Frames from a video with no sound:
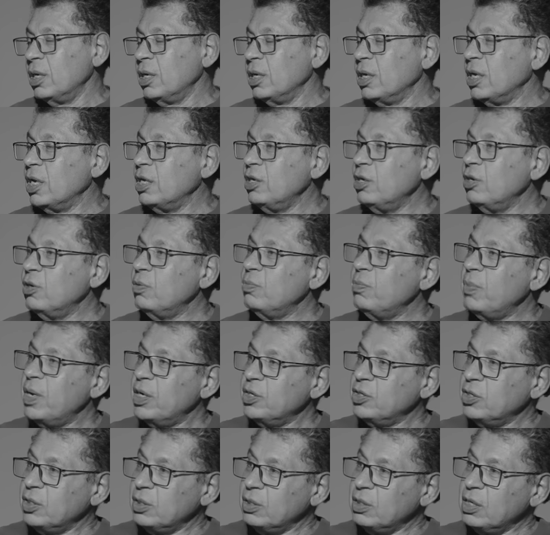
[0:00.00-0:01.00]
can you
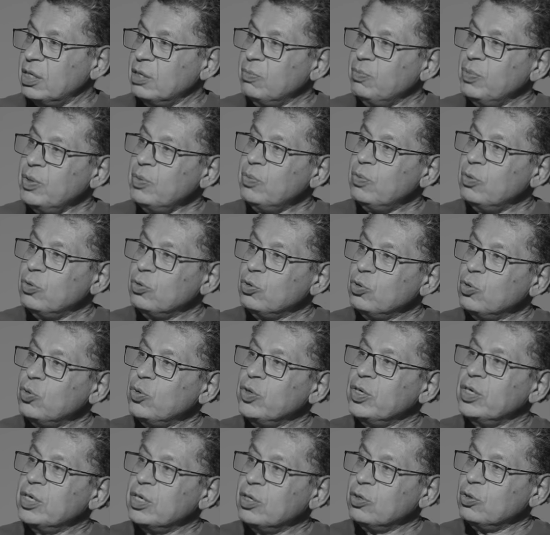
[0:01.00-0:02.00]
imagine that people
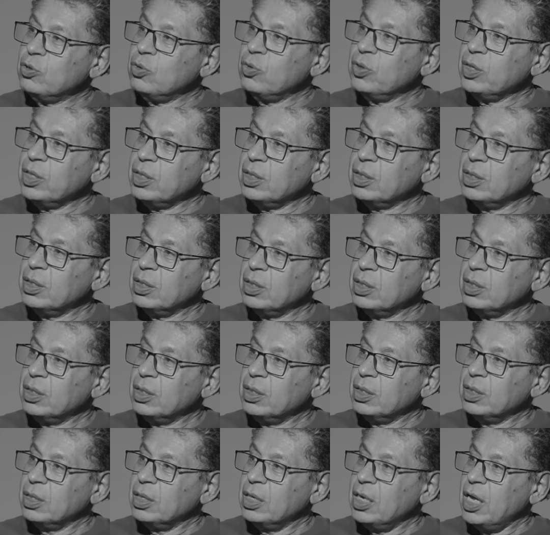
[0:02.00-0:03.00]
talking and talking
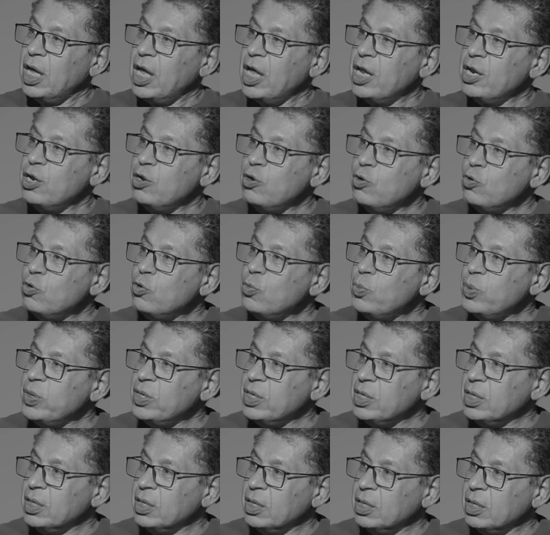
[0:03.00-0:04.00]
and
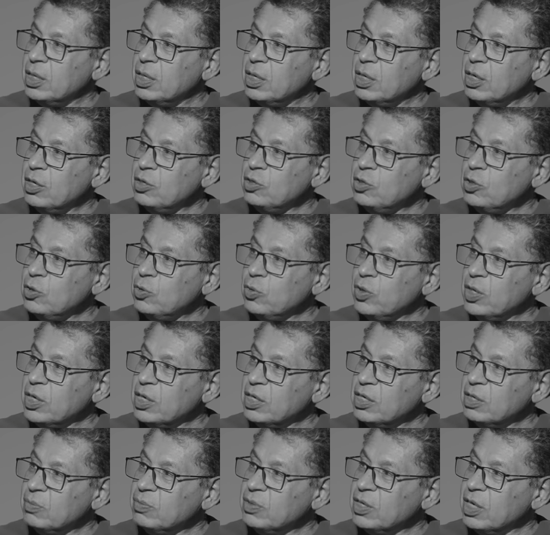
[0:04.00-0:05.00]
nobody is looking
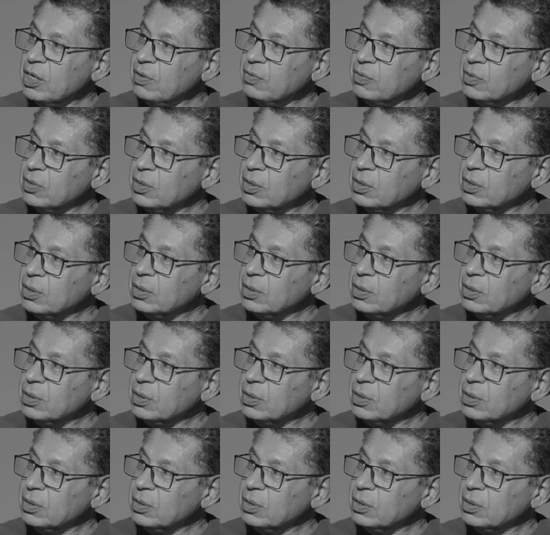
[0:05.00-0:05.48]
at themselves?